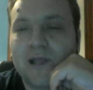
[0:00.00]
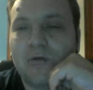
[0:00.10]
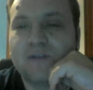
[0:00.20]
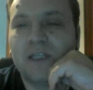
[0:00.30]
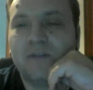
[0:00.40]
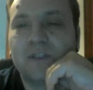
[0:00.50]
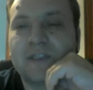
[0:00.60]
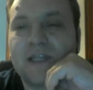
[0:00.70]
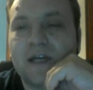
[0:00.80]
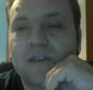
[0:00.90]
outside of the
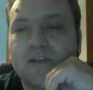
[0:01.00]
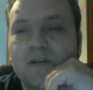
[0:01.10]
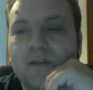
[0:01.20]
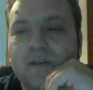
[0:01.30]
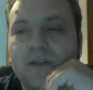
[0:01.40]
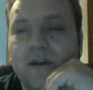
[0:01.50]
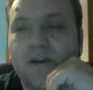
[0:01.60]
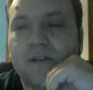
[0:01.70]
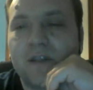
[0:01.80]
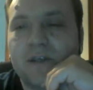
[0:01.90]
standards, there
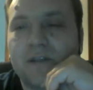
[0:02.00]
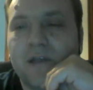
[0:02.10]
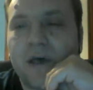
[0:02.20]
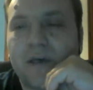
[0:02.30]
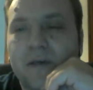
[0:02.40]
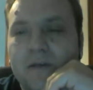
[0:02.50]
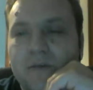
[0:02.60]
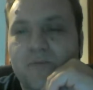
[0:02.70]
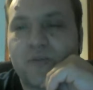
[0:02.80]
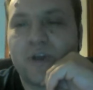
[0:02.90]
are things like
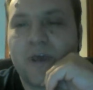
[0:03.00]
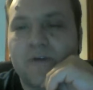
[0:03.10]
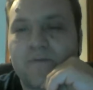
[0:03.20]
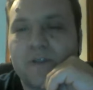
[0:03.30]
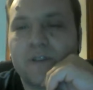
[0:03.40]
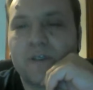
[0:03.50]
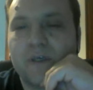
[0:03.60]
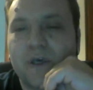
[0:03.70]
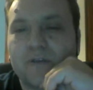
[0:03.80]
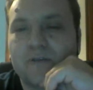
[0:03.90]
Spring M V C
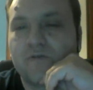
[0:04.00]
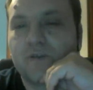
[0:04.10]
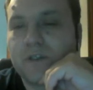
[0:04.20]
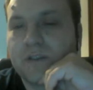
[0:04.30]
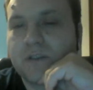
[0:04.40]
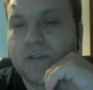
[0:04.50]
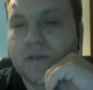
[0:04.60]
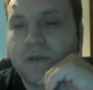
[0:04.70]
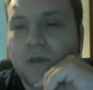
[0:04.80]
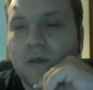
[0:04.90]
and Struts.
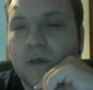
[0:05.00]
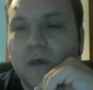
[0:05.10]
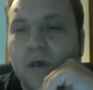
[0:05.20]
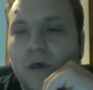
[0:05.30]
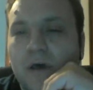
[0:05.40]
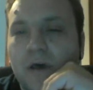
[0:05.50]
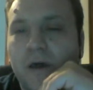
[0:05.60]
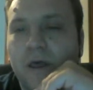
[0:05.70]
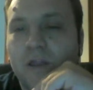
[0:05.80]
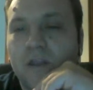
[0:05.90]
Uh,
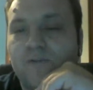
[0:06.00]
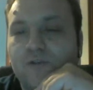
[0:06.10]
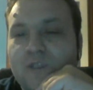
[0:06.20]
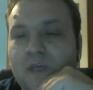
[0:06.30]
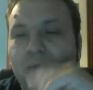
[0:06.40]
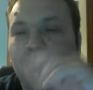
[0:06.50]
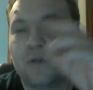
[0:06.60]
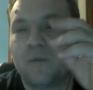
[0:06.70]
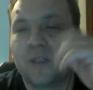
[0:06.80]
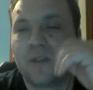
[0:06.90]
and if you step out
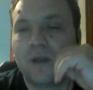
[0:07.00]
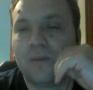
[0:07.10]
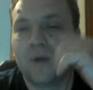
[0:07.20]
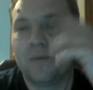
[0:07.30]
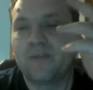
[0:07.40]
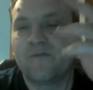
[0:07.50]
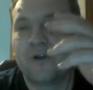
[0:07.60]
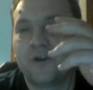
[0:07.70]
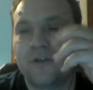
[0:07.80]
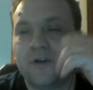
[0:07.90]
a bit, a, a bit
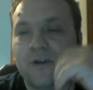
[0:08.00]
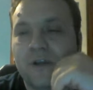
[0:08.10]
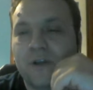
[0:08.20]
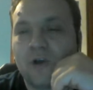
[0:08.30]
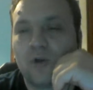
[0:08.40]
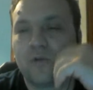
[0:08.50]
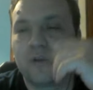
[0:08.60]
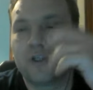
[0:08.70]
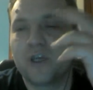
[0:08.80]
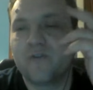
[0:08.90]
further and go to
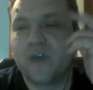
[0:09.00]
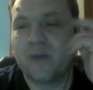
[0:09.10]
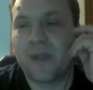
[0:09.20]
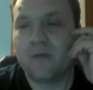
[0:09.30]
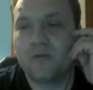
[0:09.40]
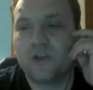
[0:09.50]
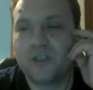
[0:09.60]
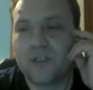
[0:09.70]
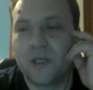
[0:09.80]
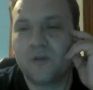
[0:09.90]
the J V M
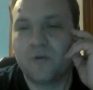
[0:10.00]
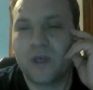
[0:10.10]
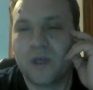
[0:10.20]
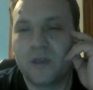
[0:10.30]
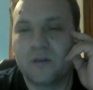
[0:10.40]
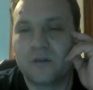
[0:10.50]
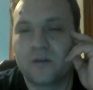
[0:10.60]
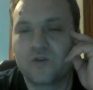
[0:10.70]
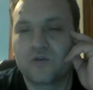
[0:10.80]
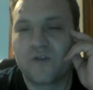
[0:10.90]
languages, then you can
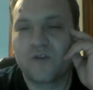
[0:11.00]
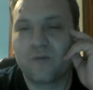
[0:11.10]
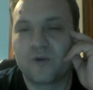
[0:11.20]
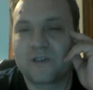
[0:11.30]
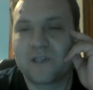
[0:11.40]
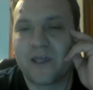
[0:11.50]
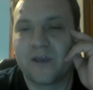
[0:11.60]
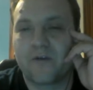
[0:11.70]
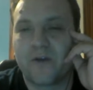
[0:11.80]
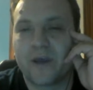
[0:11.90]
choose frameworks
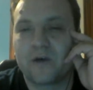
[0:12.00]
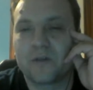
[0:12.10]
like Grails